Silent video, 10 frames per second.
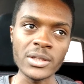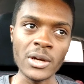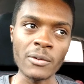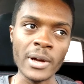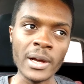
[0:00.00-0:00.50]

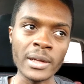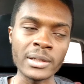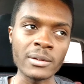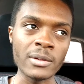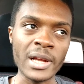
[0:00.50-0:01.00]
So
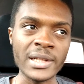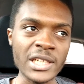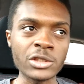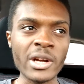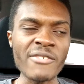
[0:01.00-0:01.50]
a
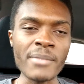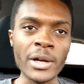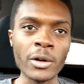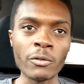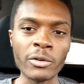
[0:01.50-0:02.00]
test drive
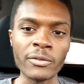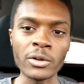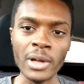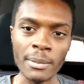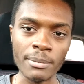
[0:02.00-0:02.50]
might not
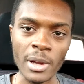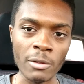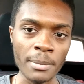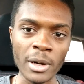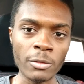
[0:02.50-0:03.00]
reveal
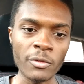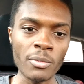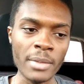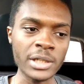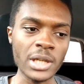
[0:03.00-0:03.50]

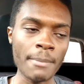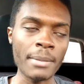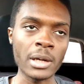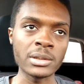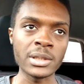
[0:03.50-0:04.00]
much
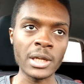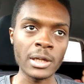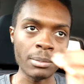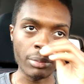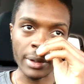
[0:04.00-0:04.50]
about
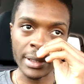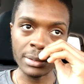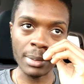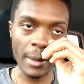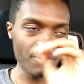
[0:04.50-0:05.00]
the
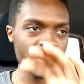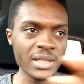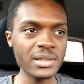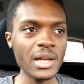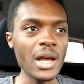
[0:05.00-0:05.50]
brakes, but
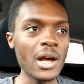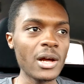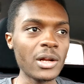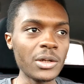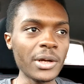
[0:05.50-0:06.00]
just
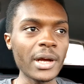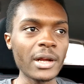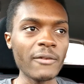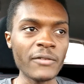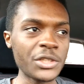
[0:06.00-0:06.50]
look
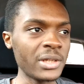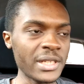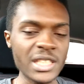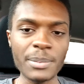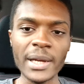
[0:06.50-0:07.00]
at it,
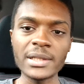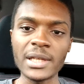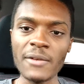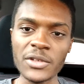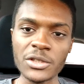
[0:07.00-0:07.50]
visually inspect
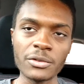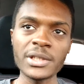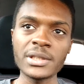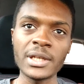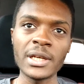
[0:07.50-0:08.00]
it. If it's
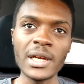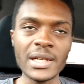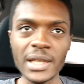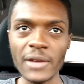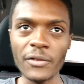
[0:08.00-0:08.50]
rusty,
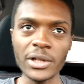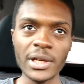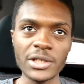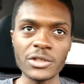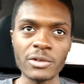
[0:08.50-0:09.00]
take it for a
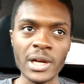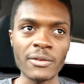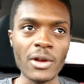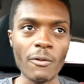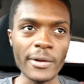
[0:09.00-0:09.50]
test
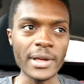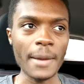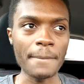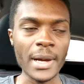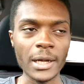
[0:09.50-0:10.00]
drive. When you
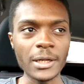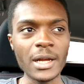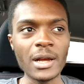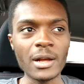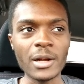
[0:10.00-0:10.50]
get back,
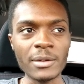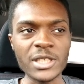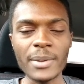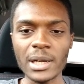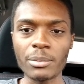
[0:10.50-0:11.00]

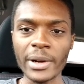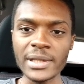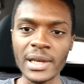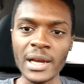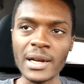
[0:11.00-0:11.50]
inspect the
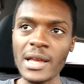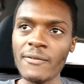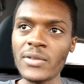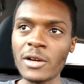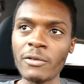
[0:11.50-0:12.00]
brakes again.
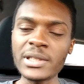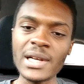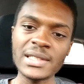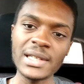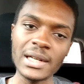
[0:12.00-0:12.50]
If the
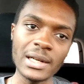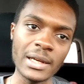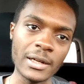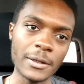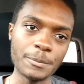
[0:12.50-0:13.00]
rust hasn't
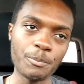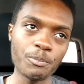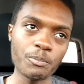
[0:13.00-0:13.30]
cleared